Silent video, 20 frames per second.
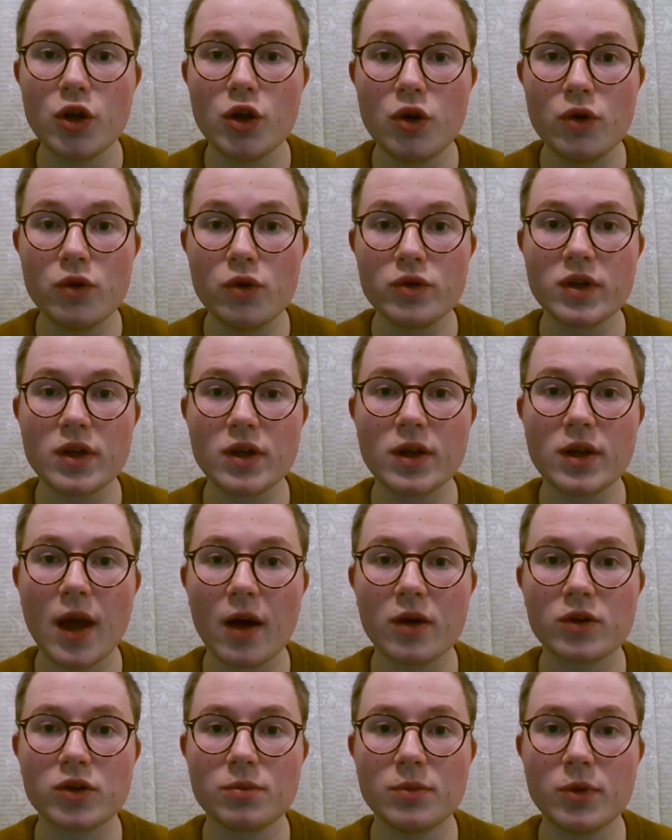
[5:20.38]
Using
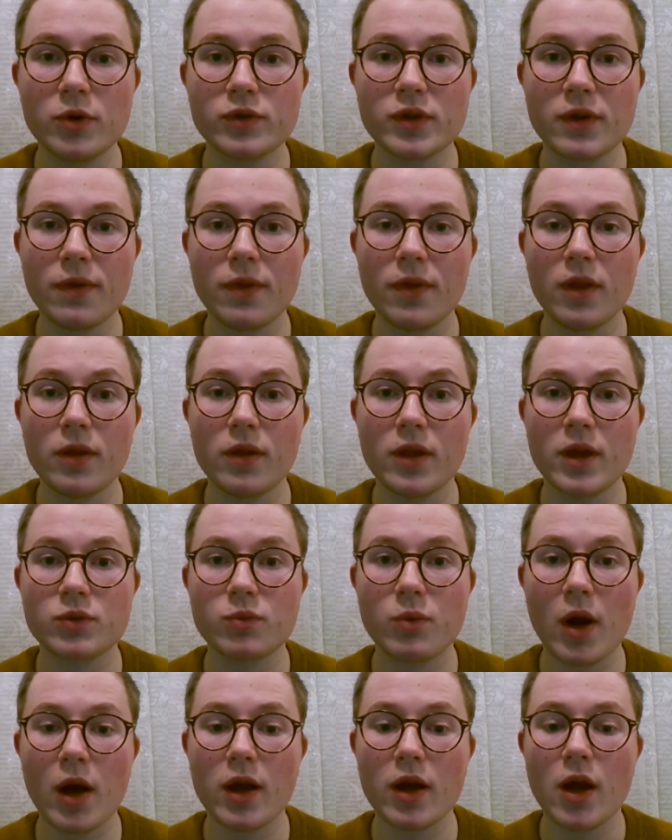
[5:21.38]
countermoves in
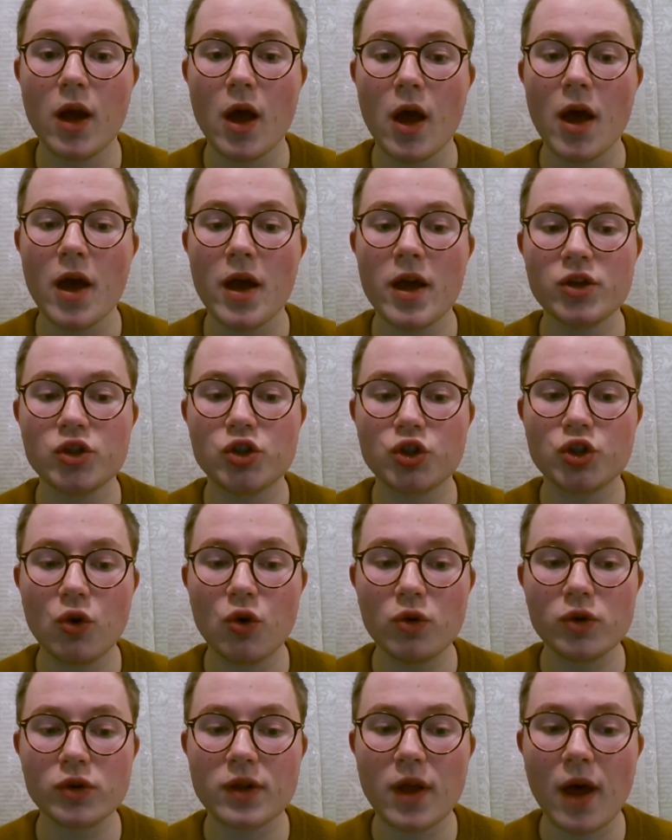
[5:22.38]
this way
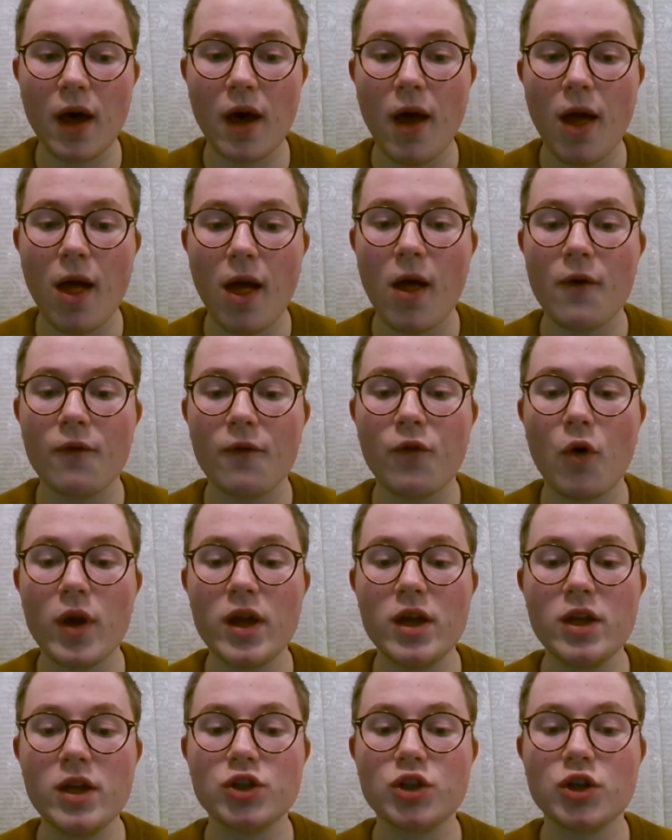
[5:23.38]
ensures that
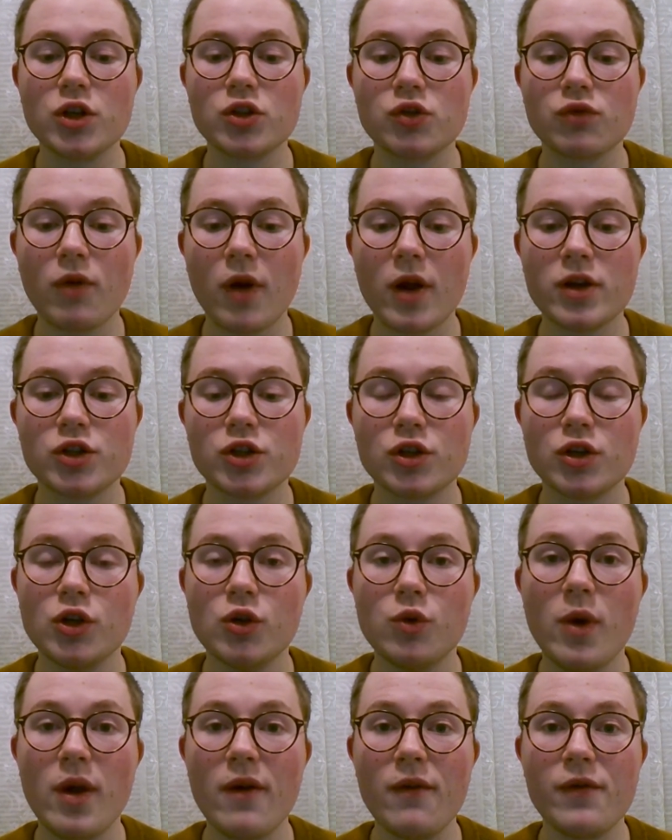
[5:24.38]
for each iteration,
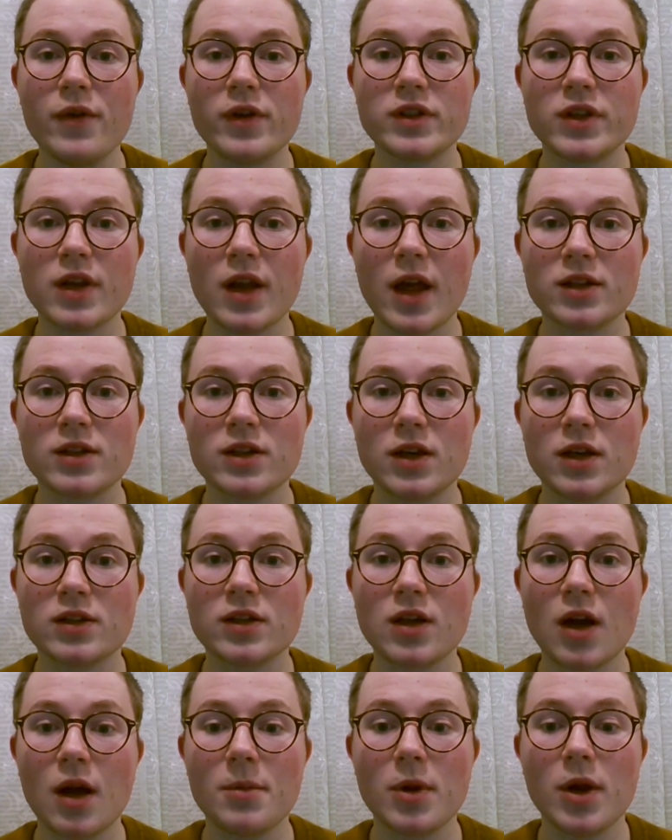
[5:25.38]
you either select an
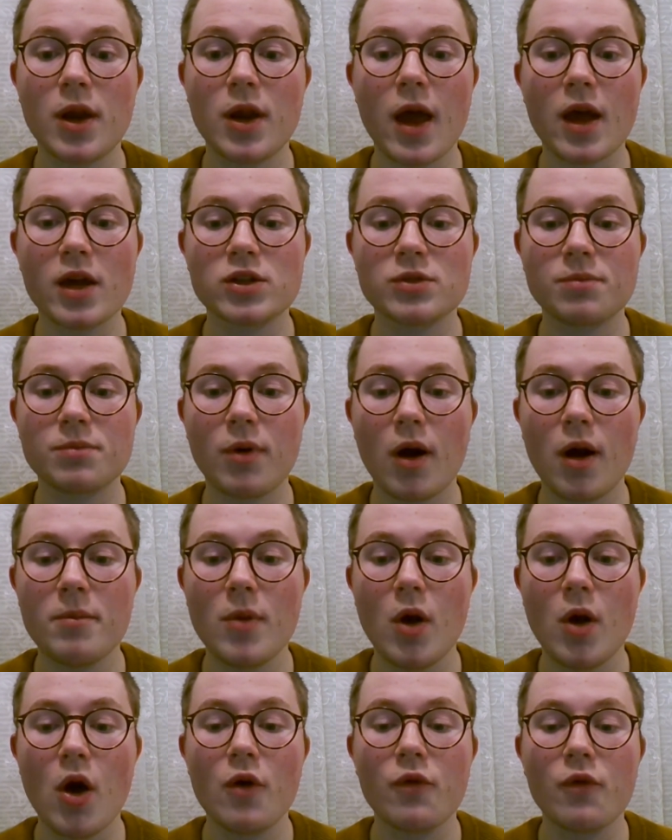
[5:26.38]
assignment x
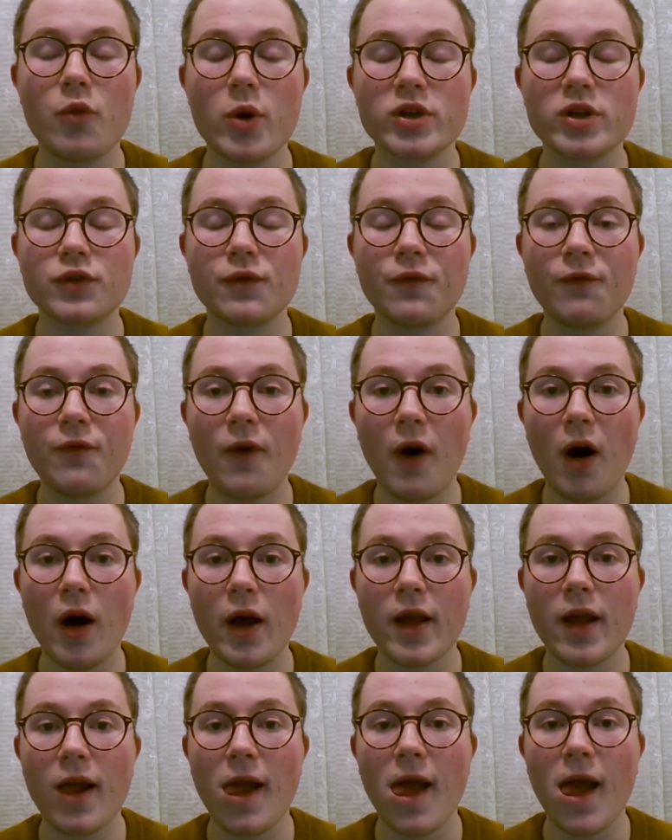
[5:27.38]
prime for which
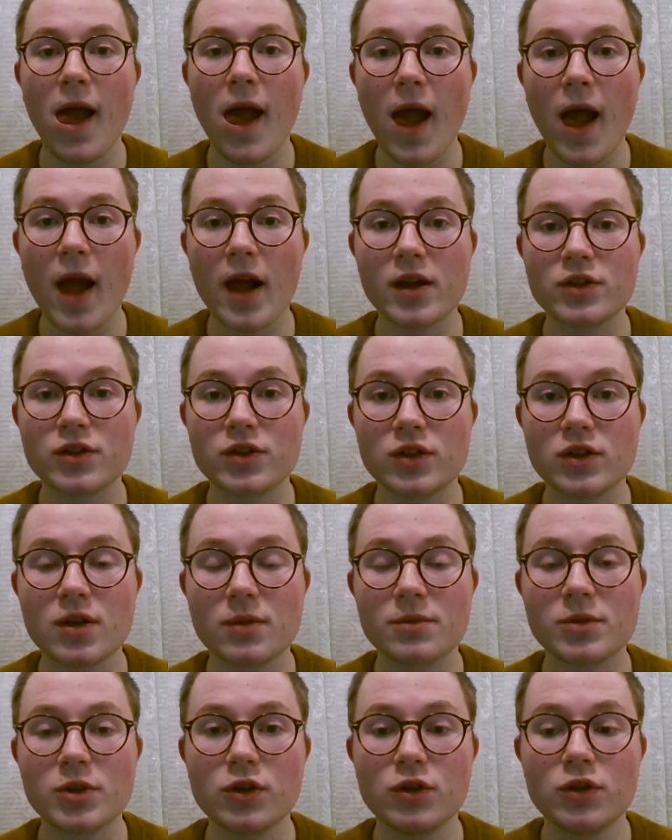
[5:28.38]
phi x
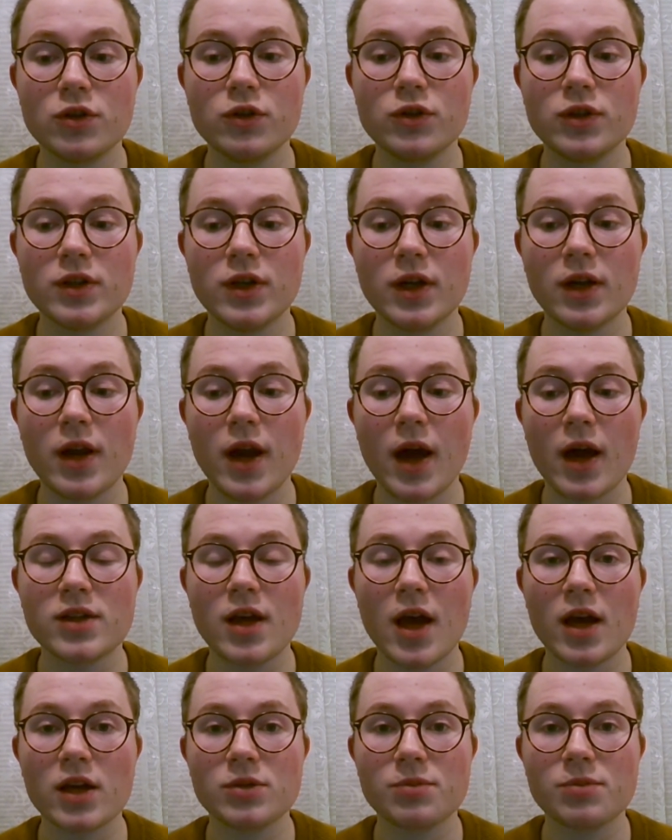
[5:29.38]
substituted in
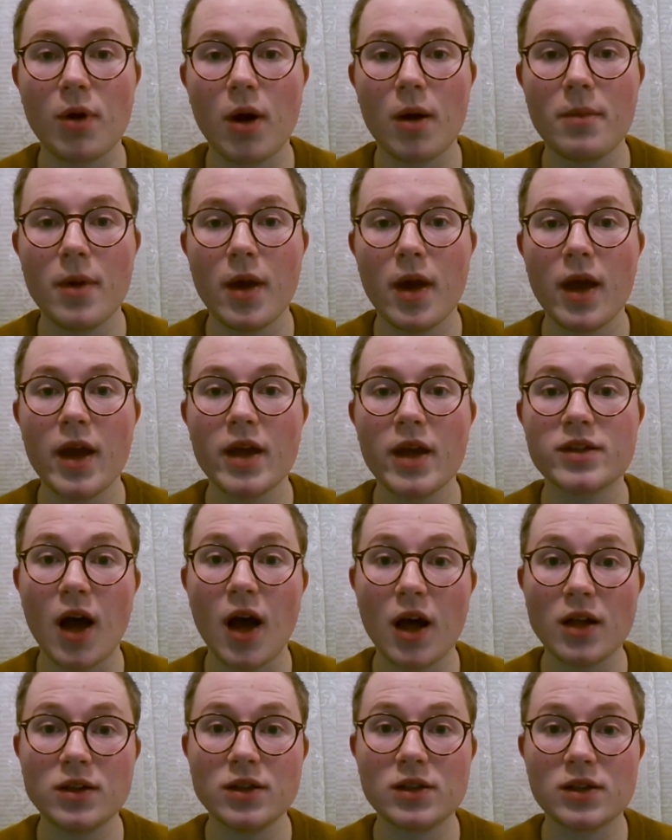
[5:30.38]
as x prime
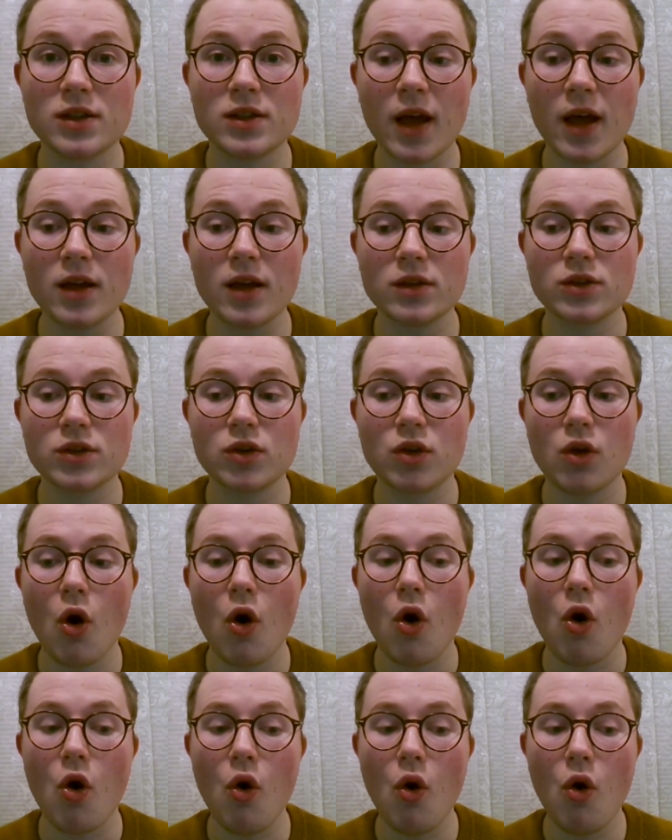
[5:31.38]
is unsat,
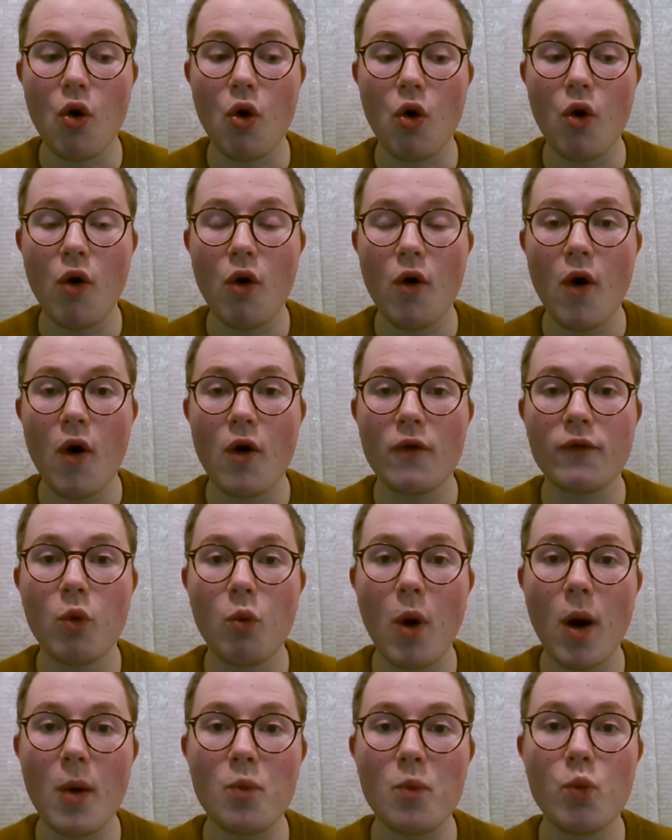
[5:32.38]
or
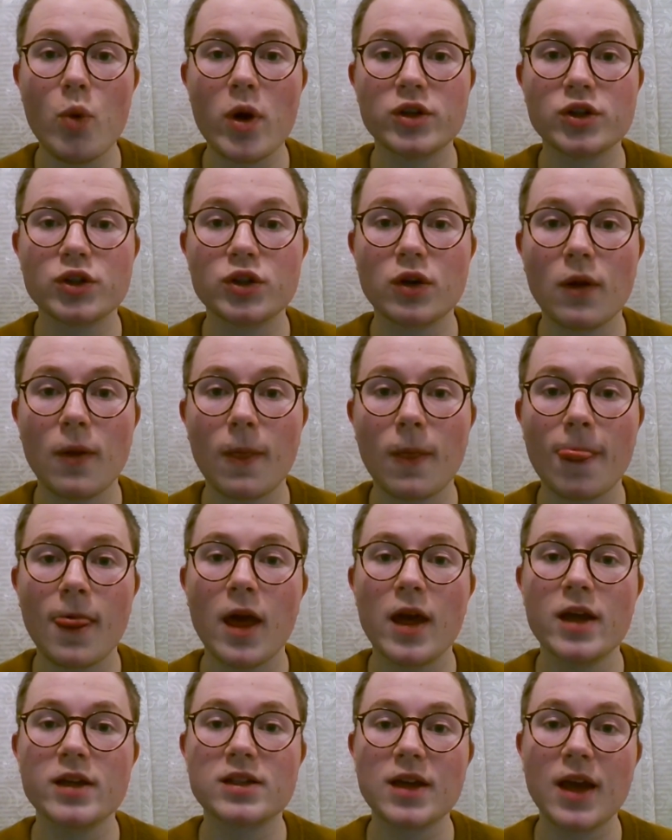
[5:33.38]
for one which
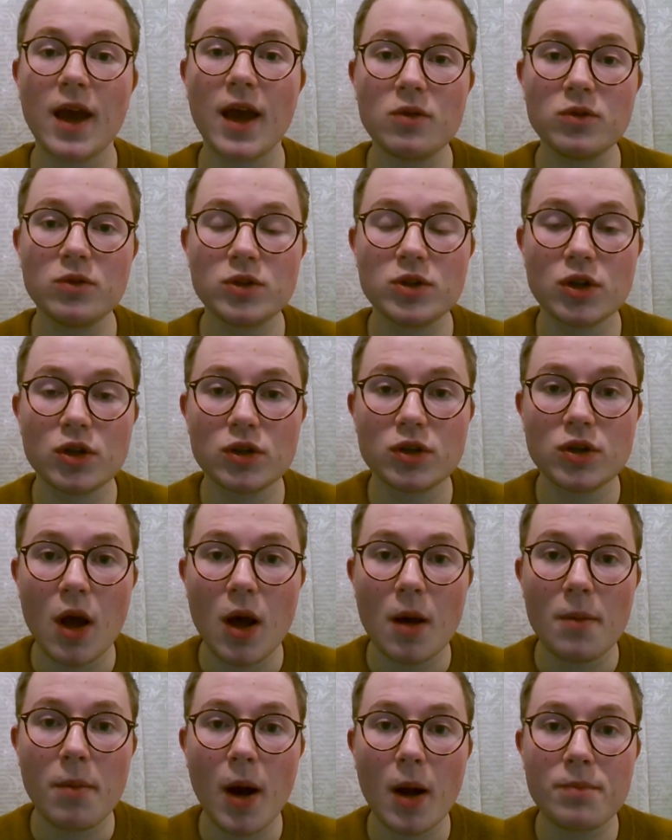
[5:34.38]
is countered
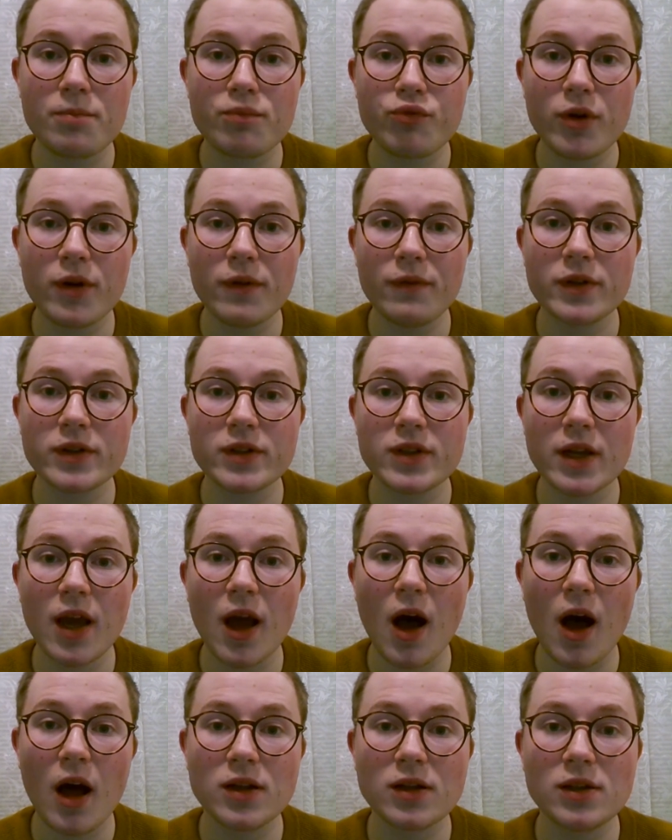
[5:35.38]
by a
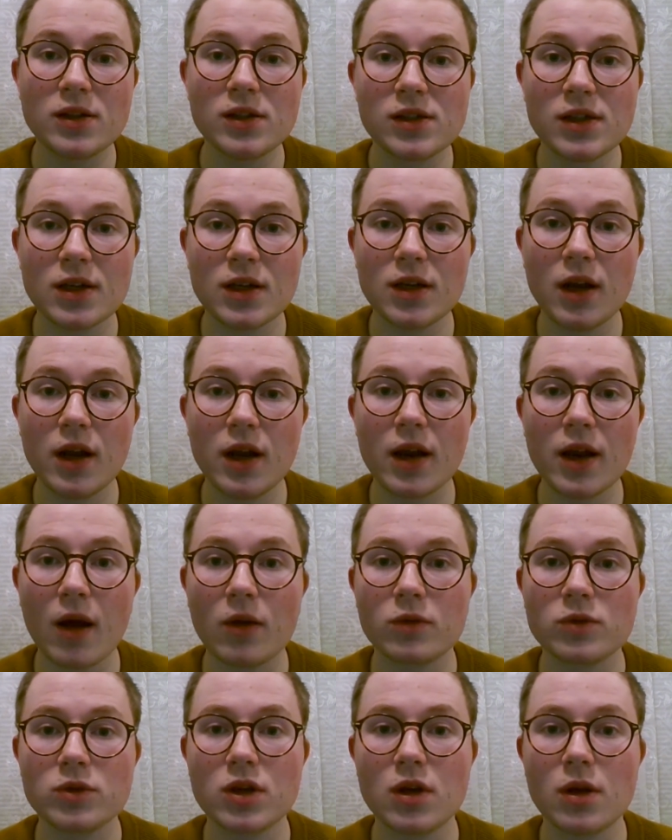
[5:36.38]
previously unseen
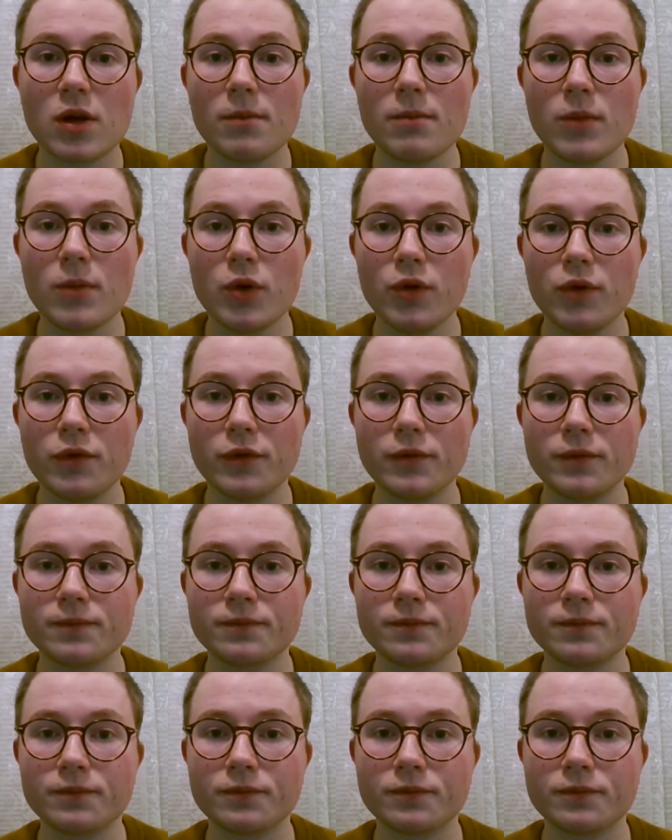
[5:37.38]
counter move.